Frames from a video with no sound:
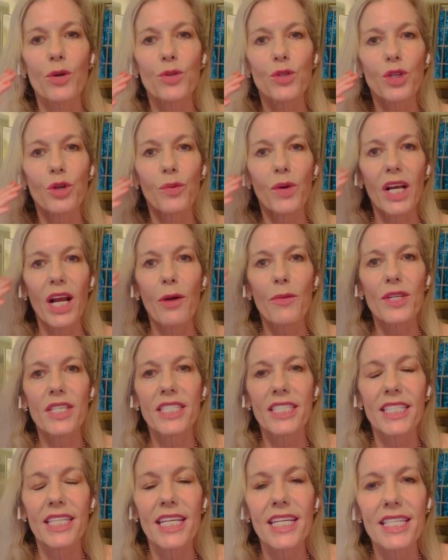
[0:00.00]
So when I would
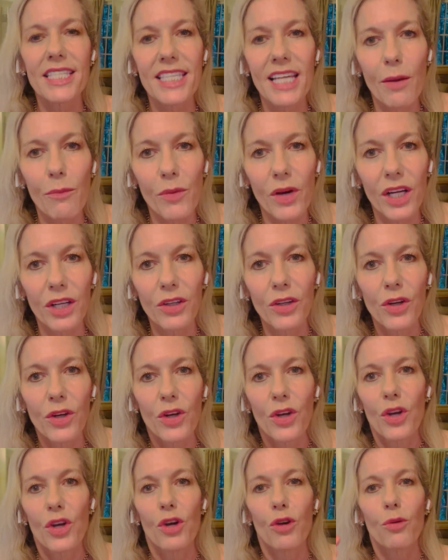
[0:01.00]
see someone
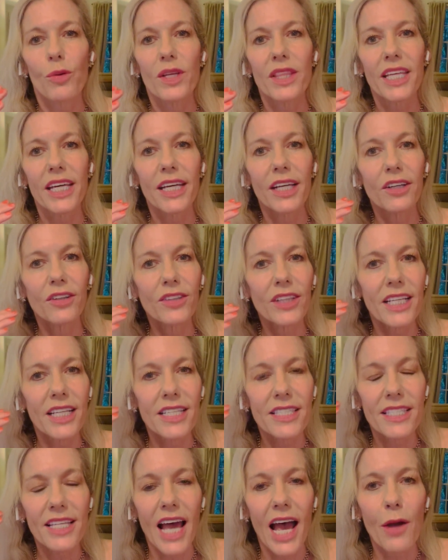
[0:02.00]
with an
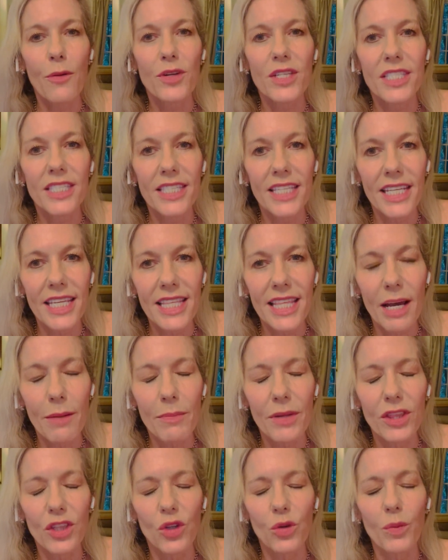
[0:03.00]
illness, I would see them
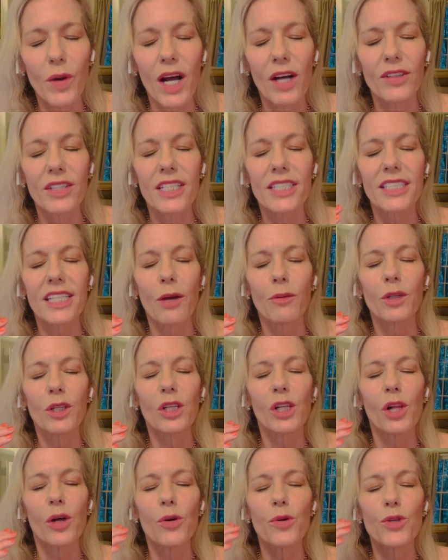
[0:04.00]
in their wellness. I would
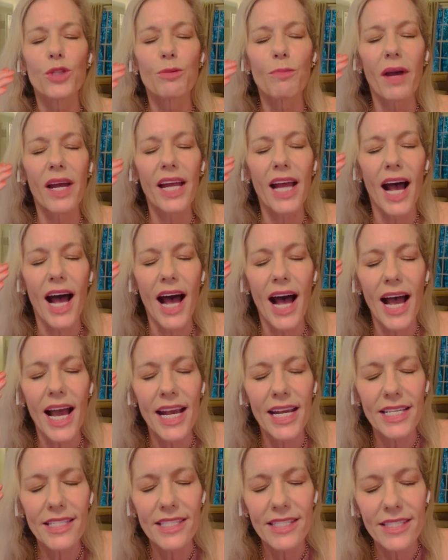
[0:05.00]
close my
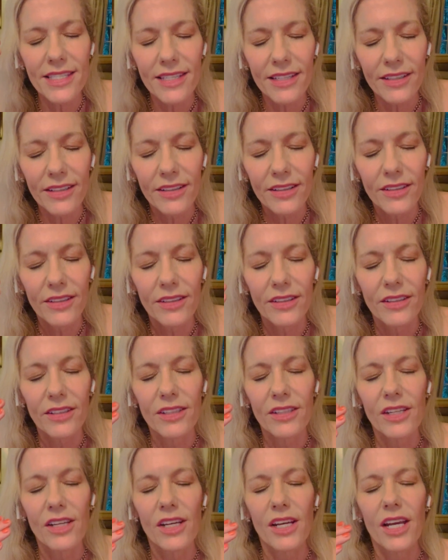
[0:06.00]
eyes
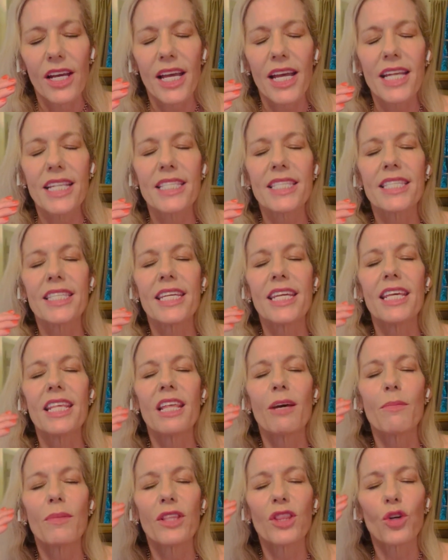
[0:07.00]
and see
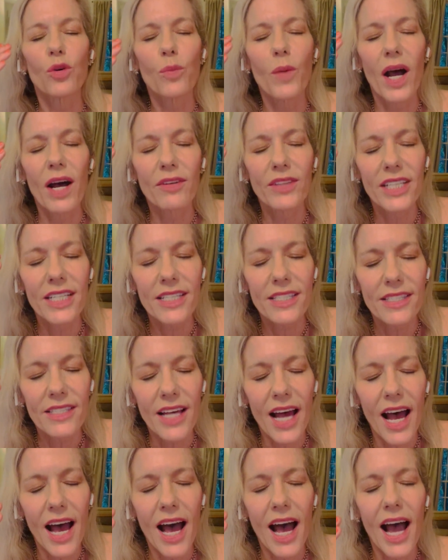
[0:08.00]
them in their wellness.
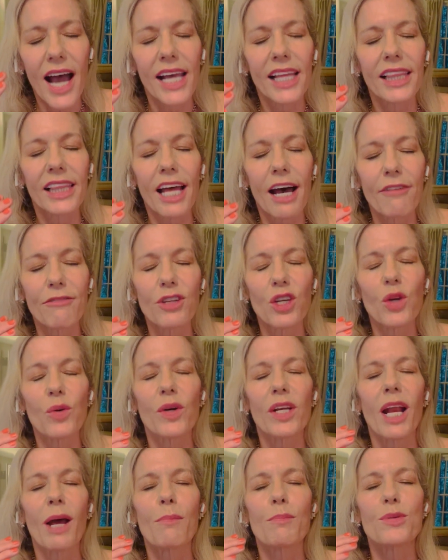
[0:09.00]
I love you
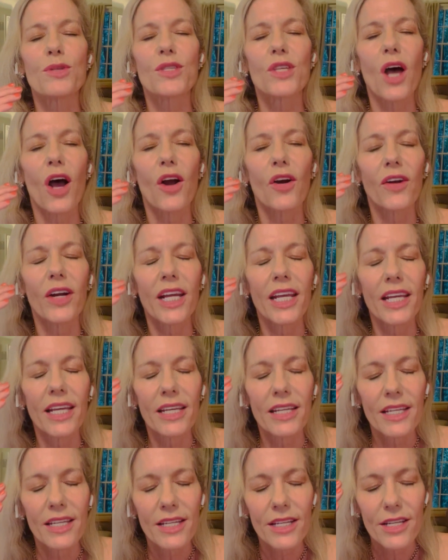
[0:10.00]
and I'm sorry.
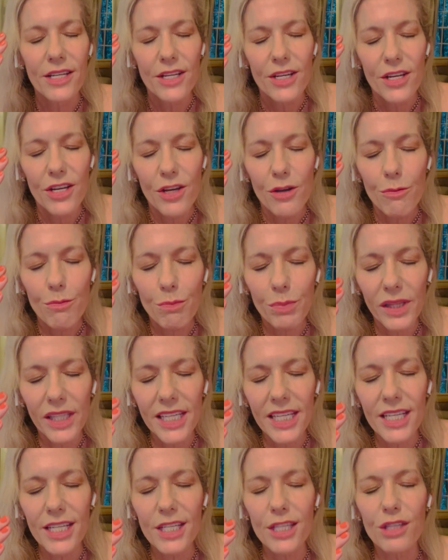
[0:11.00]

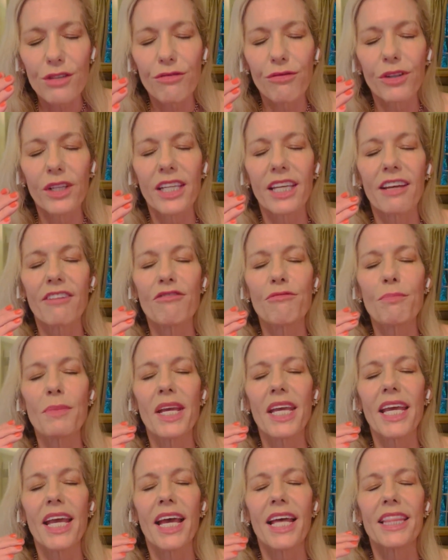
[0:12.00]
Please forgive
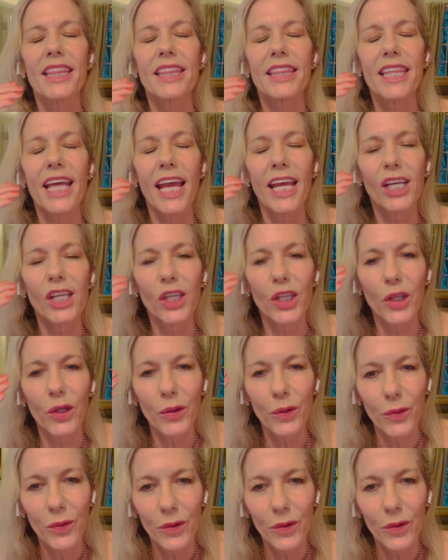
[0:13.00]
me and thank you.